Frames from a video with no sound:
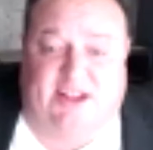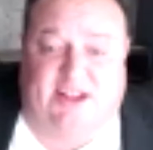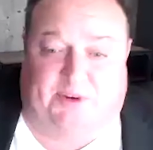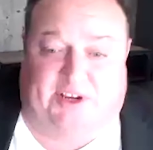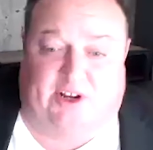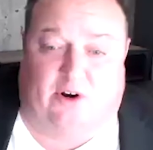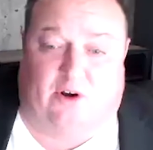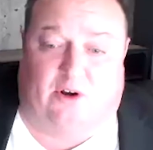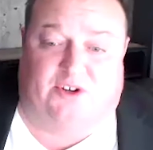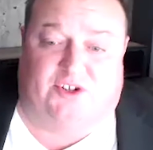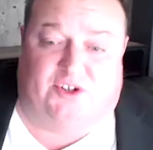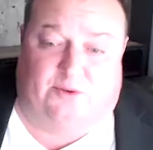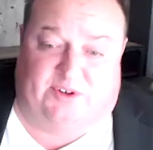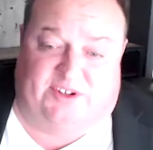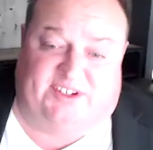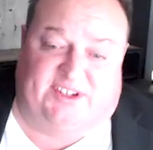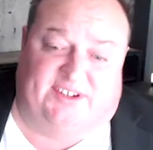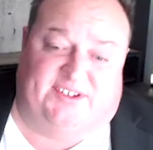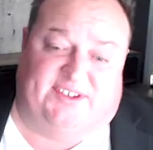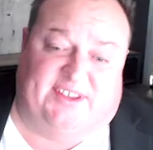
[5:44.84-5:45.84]
we can also
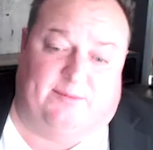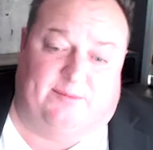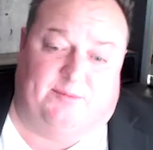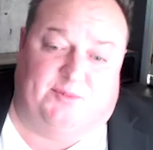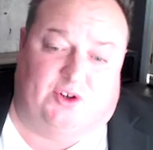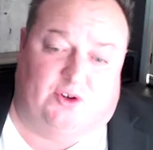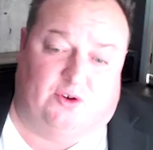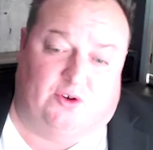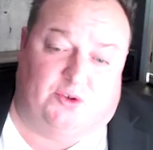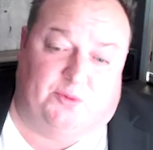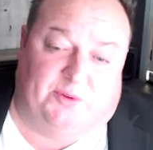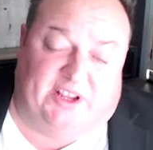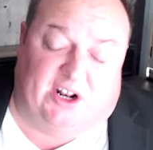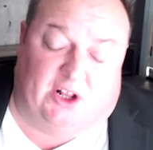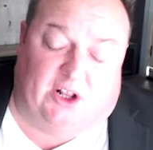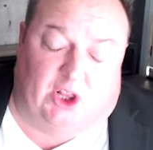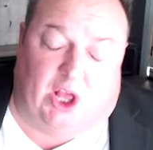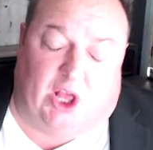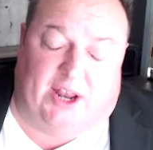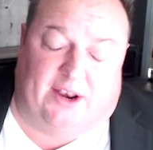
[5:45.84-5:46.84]
assist them too, because we get a
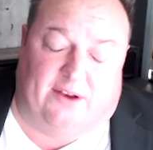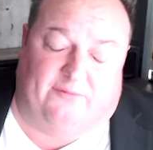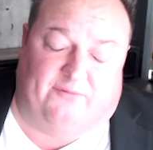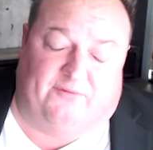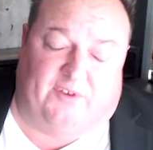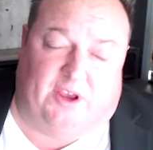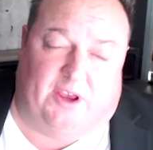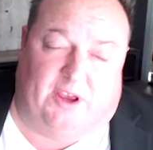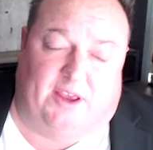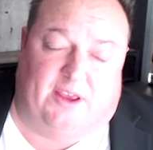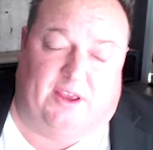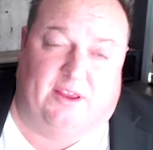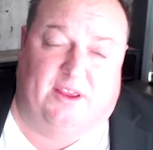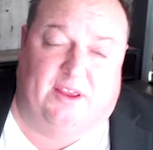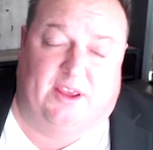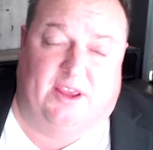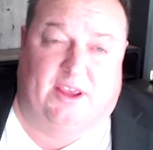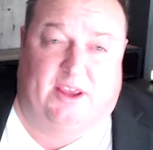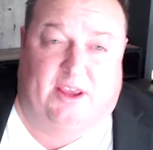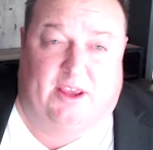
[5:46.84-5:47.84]
lot of
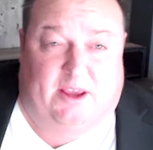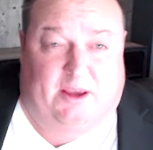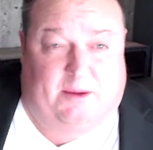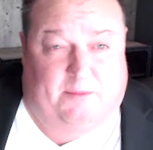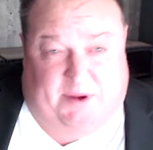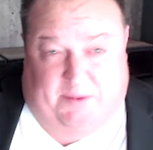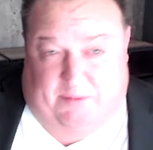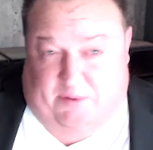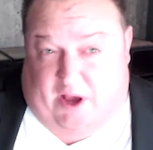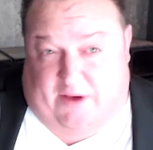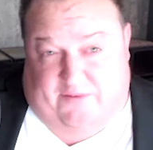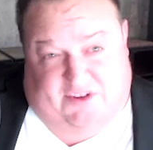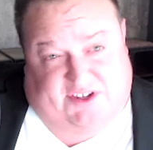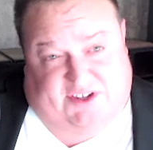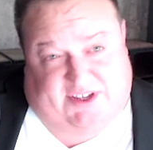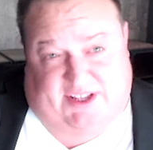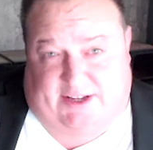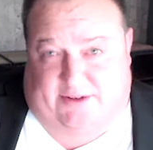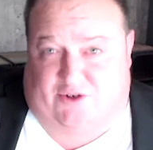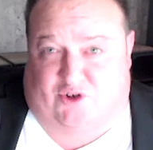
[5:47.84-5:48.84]
people obviously
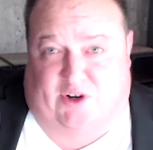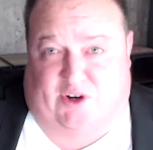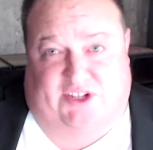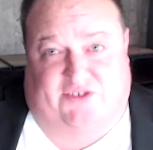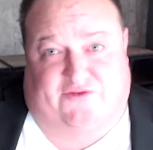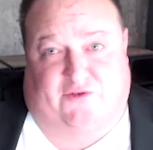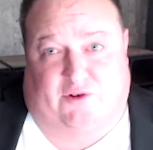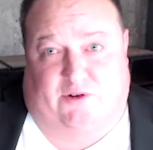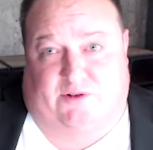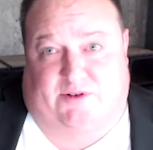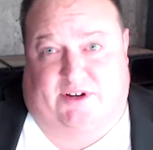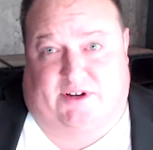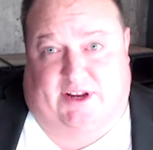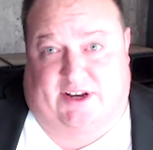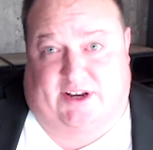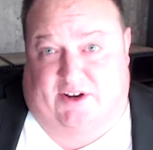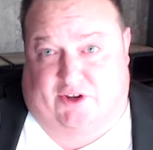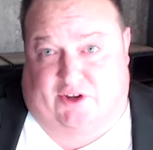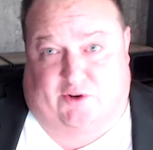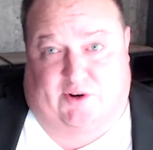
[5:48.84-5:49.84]
that transferred
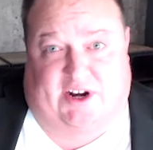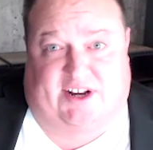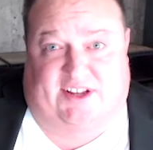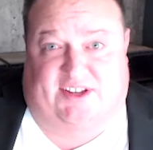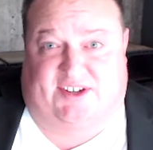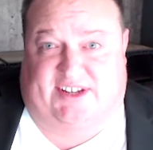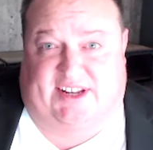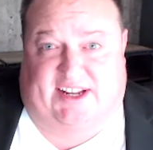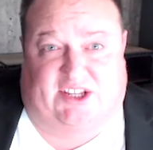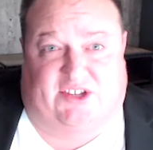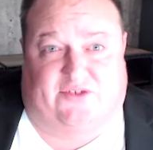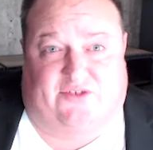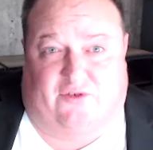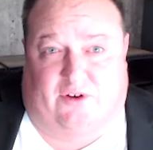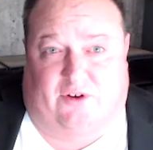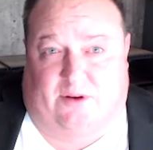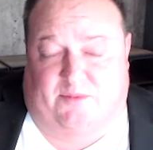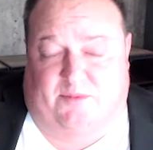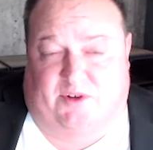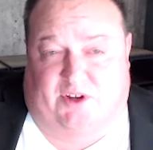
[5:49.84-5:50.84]
into the United States
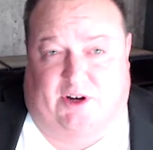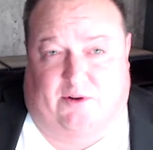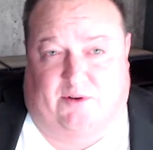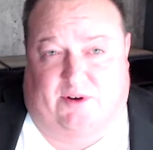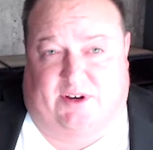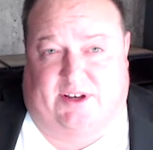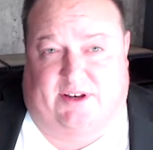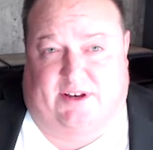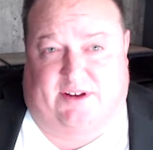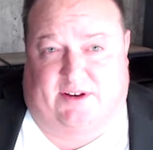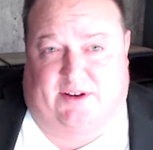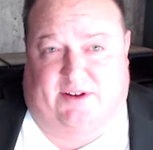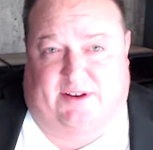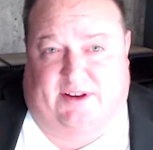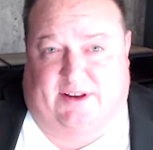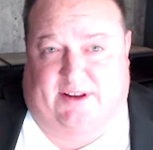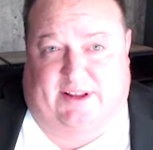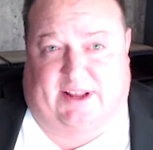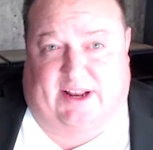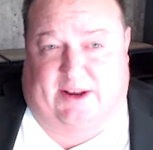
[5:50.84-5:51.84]
from,
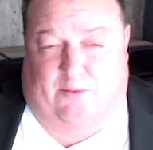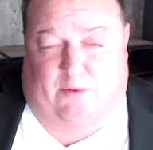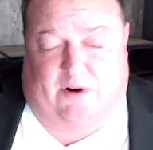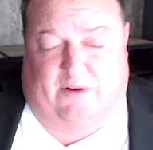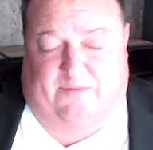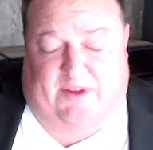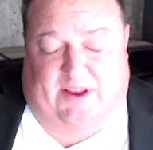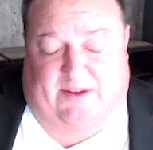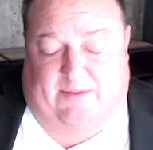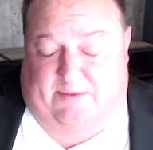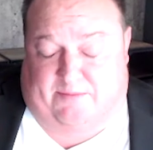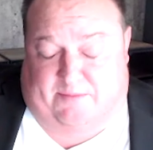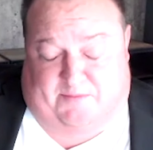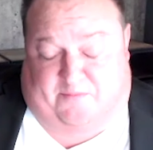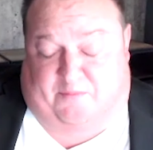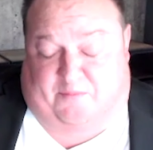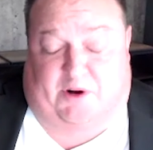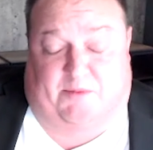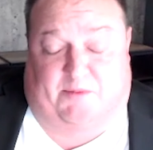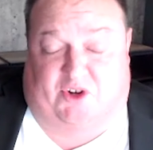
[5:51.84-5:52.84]
anywhere,
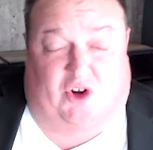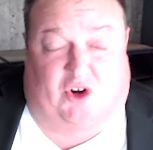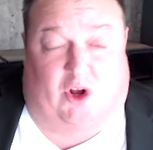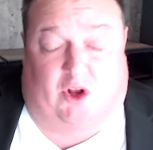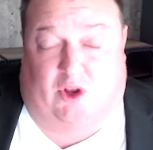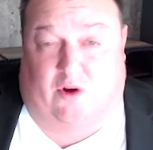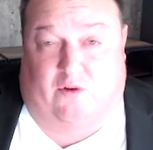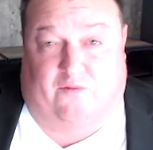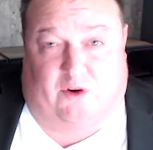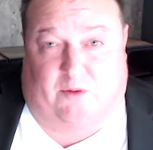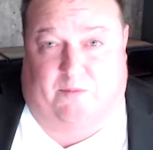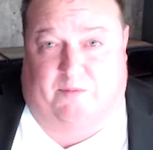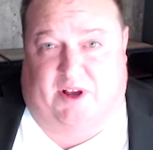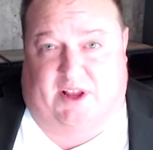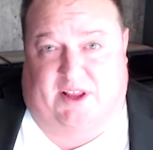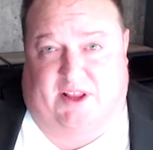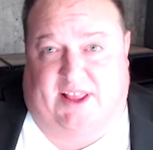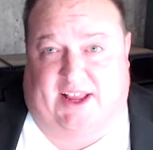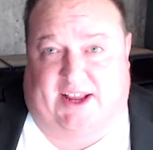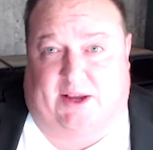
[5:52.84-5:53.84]
pretty much all over,
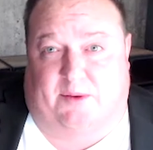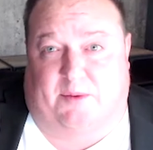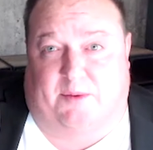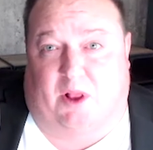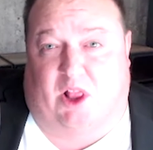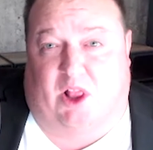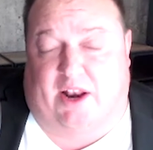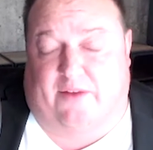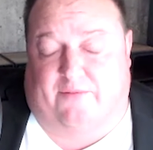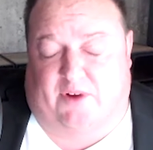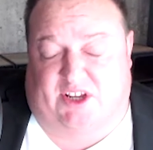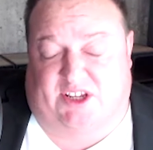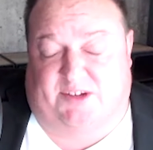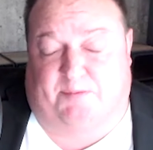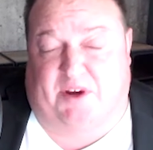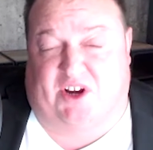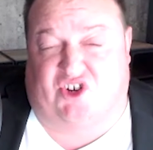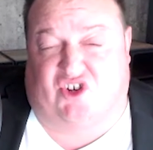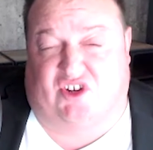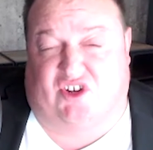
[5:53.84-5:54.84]
but like a lot of it,
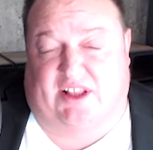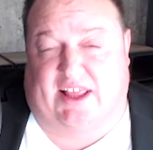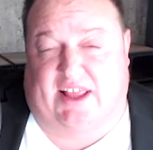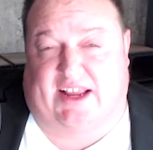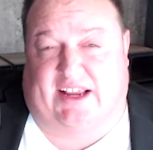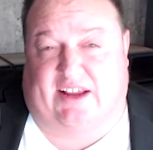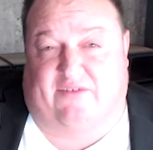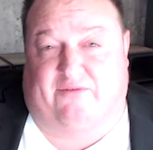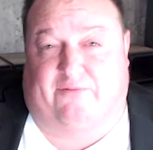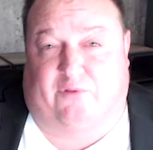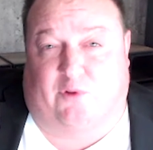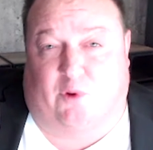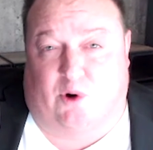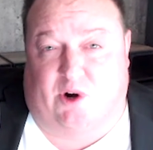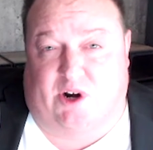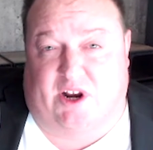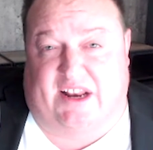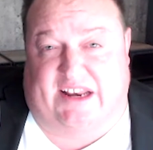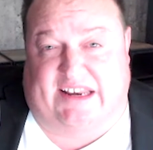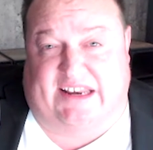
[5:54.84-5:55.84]
especially like in
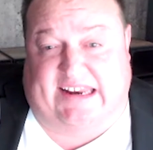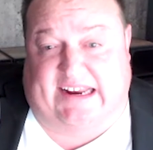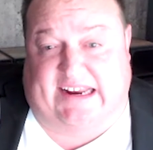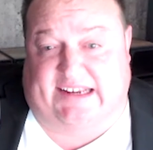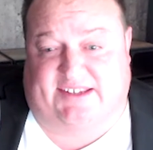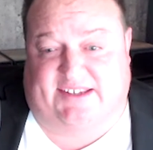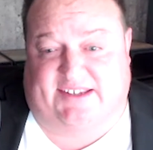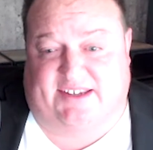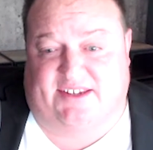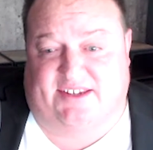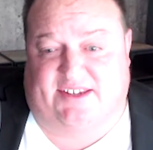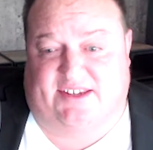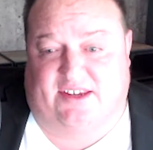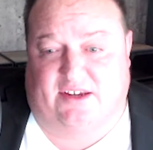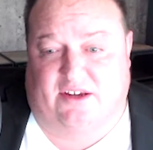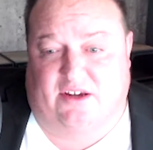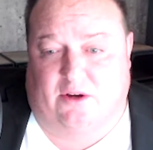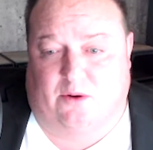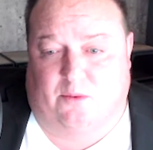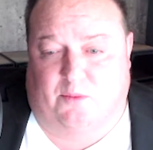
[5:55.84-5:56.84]
Florida and Texas,
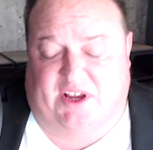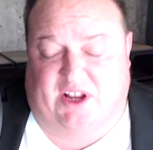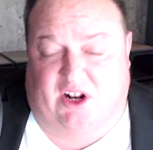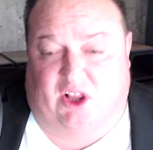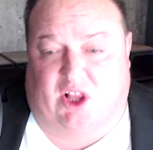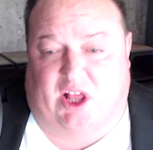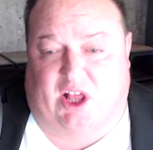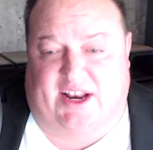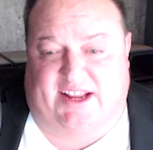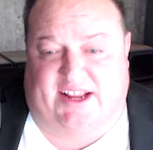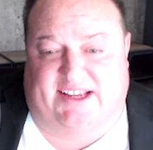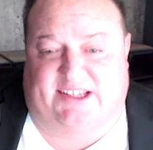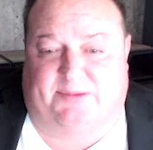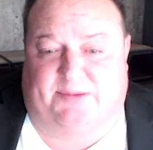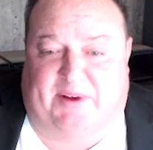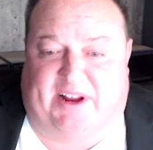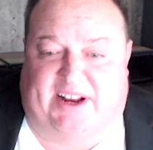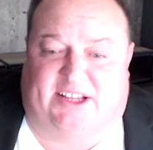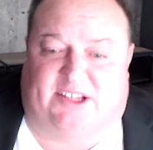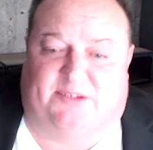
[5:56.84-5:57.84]
we get a lot of
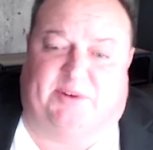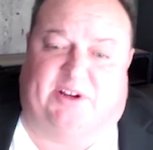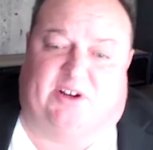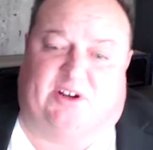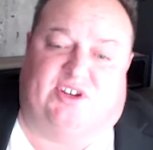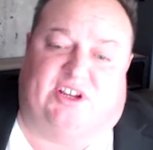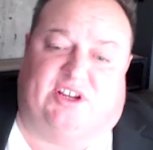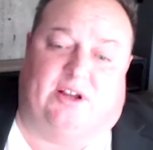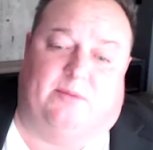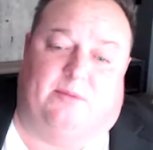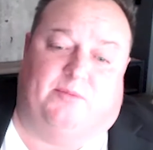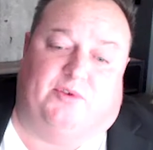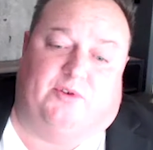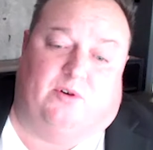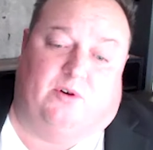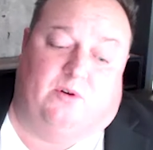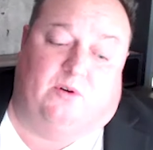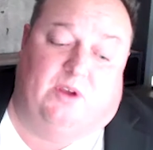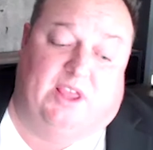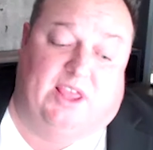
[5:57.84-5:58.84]
Hispanic speakers that come
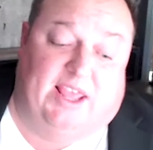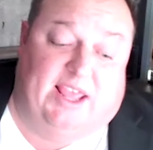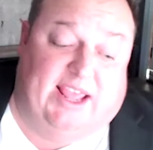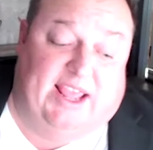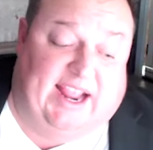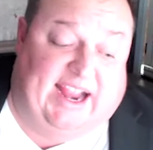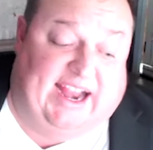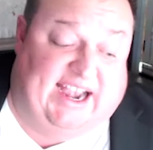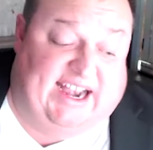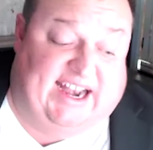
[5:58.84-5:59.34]
through, and